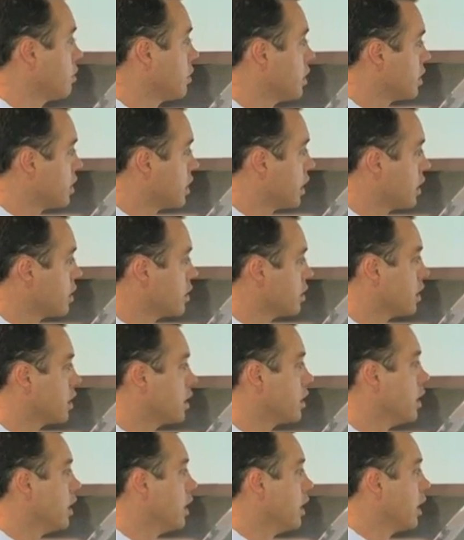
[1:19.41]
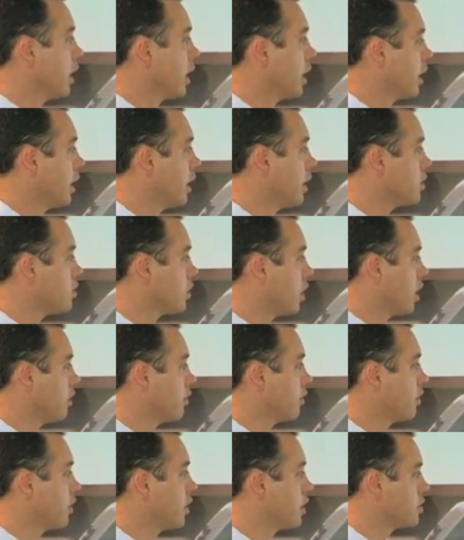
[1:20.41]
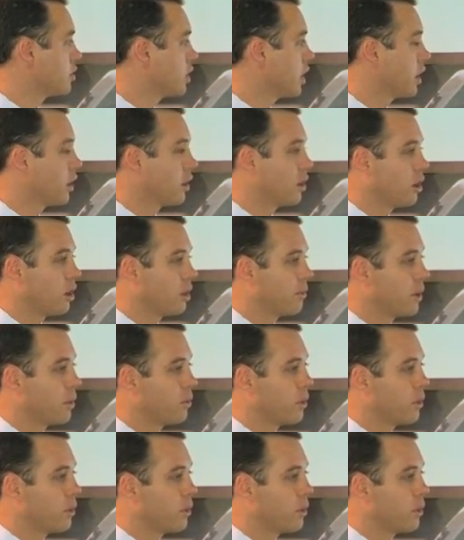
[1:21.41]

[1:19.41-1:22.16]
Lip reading: which is actually a key driver for the Australian economy.